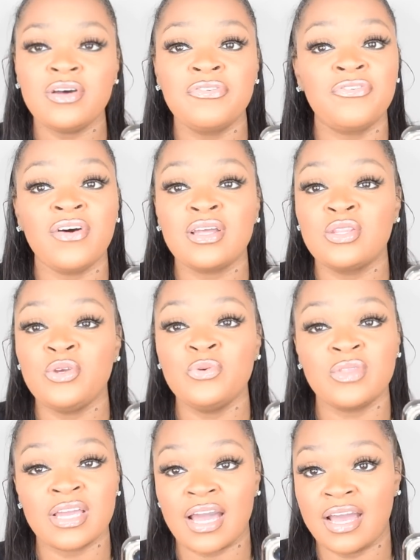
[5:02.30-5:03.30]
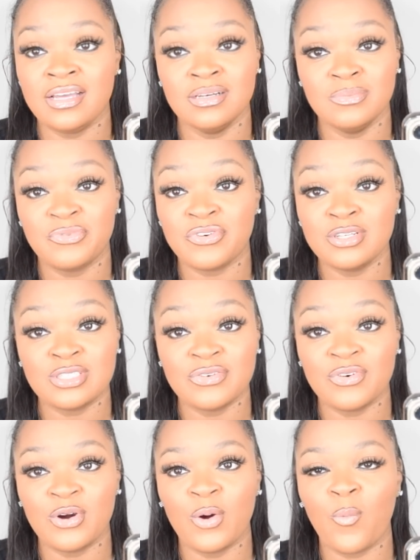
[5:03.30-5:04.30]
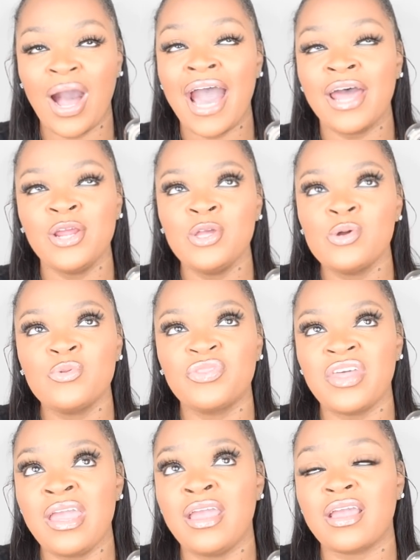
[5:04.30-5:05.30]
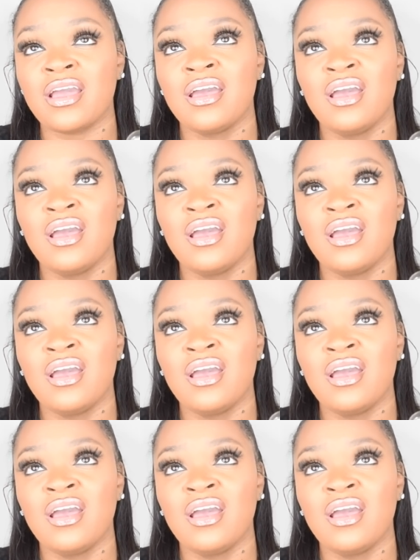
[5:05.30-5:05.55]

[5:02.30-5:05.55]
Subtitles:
fuck do you think I am? First of all, why do you think